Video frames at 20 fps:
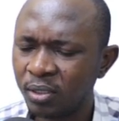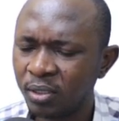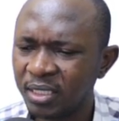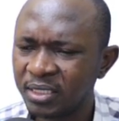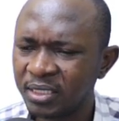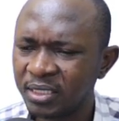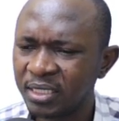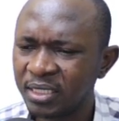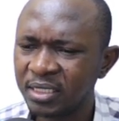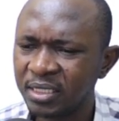
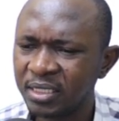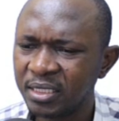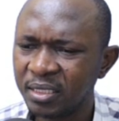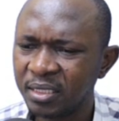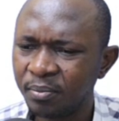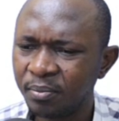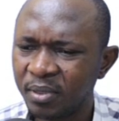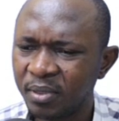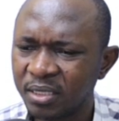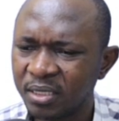preservation. You
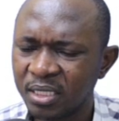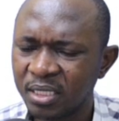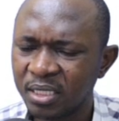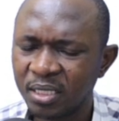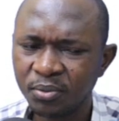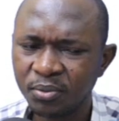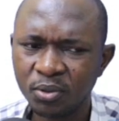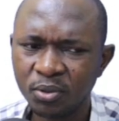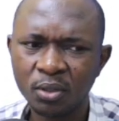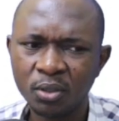can also
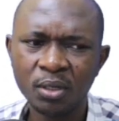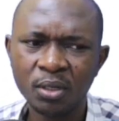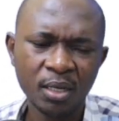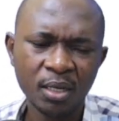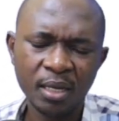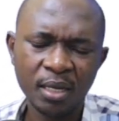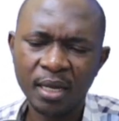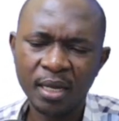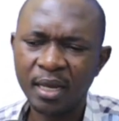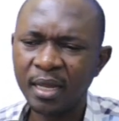check on
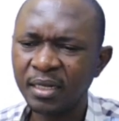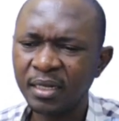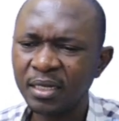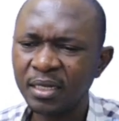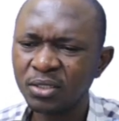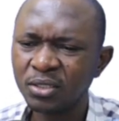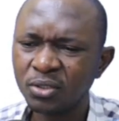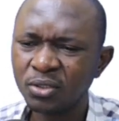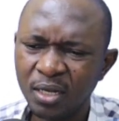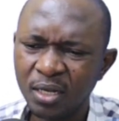that,
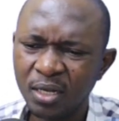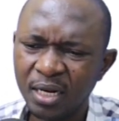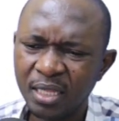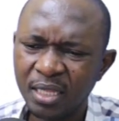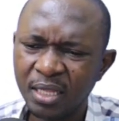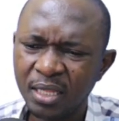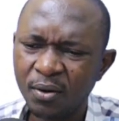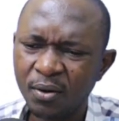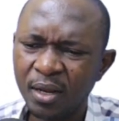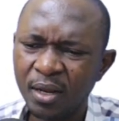but
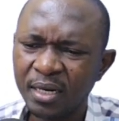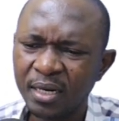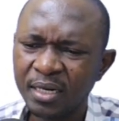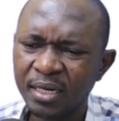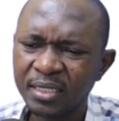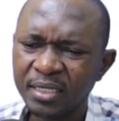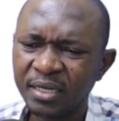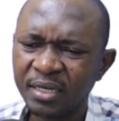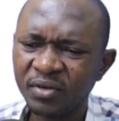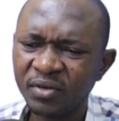these will
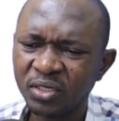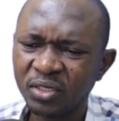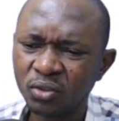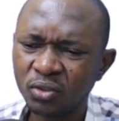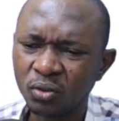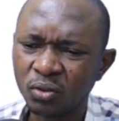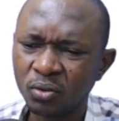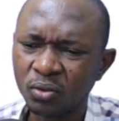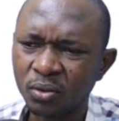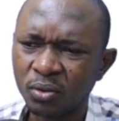form
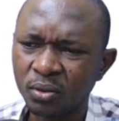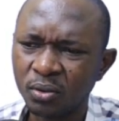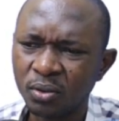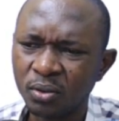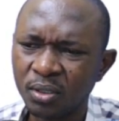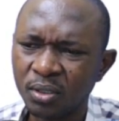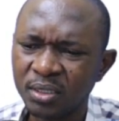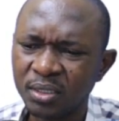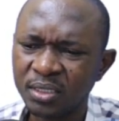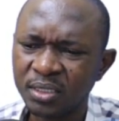the
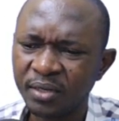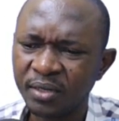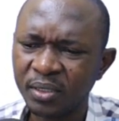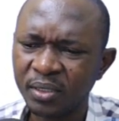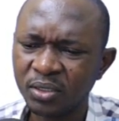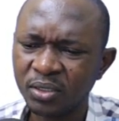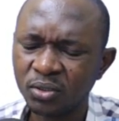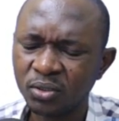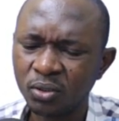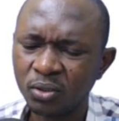answers to
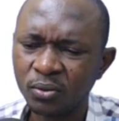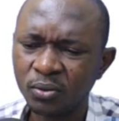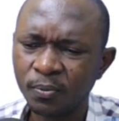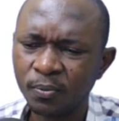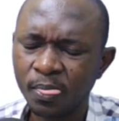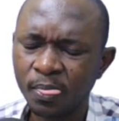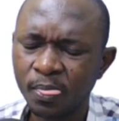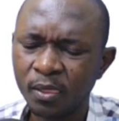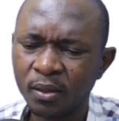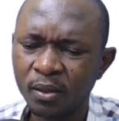this
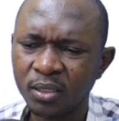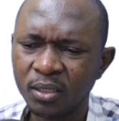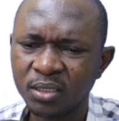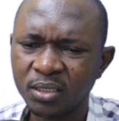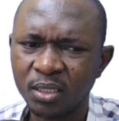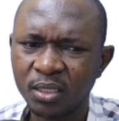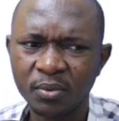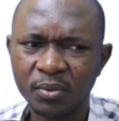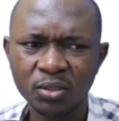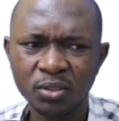question.
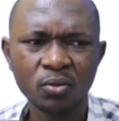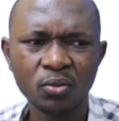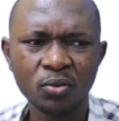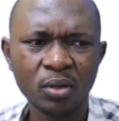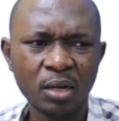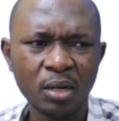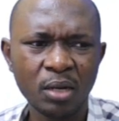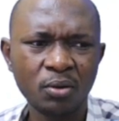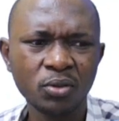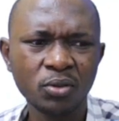
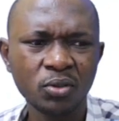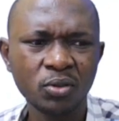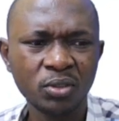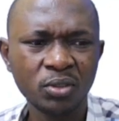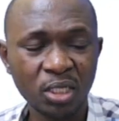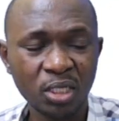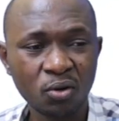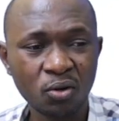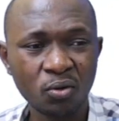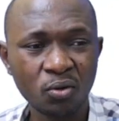Implication,
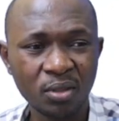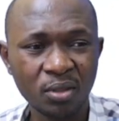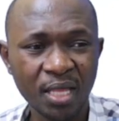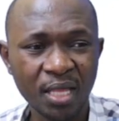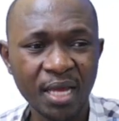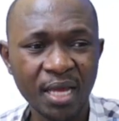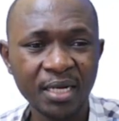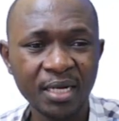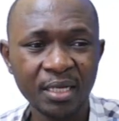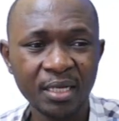
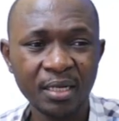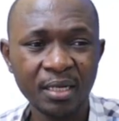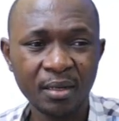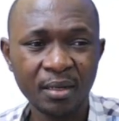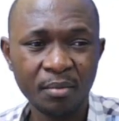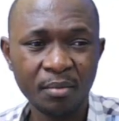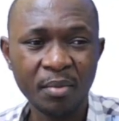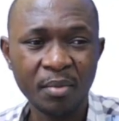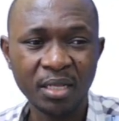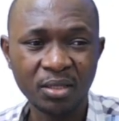express
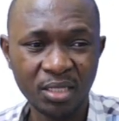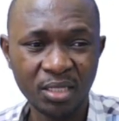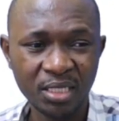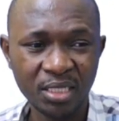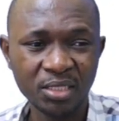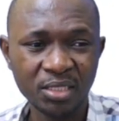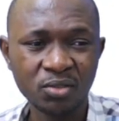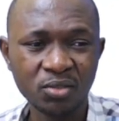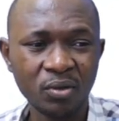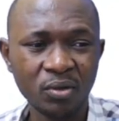grant,
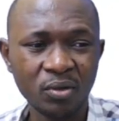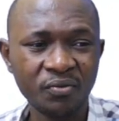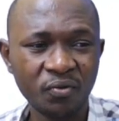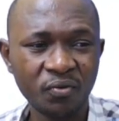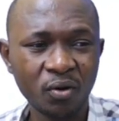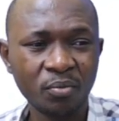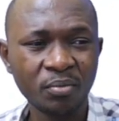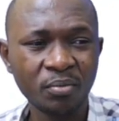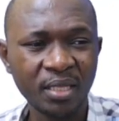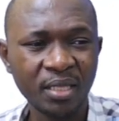
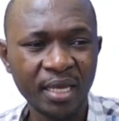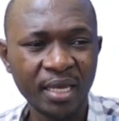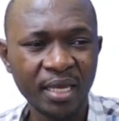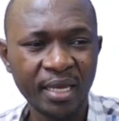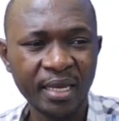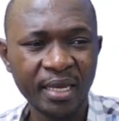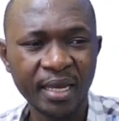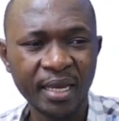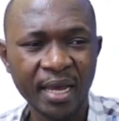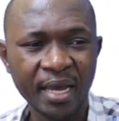by
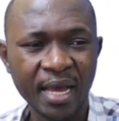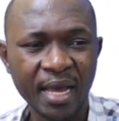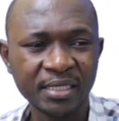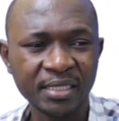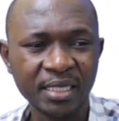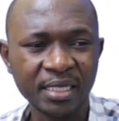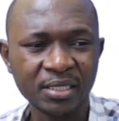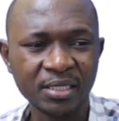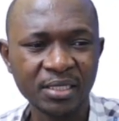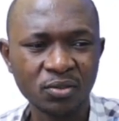prescription,
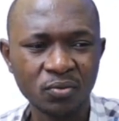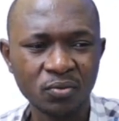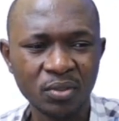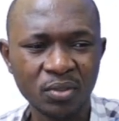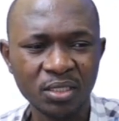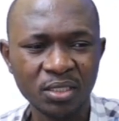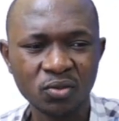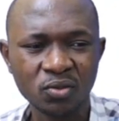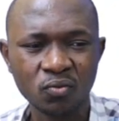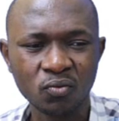
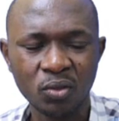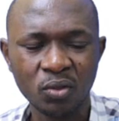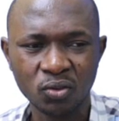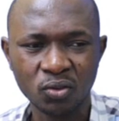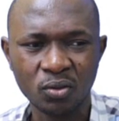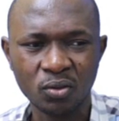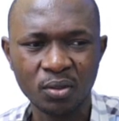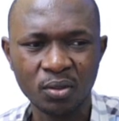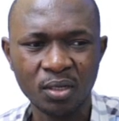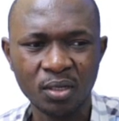then
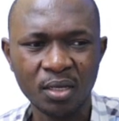by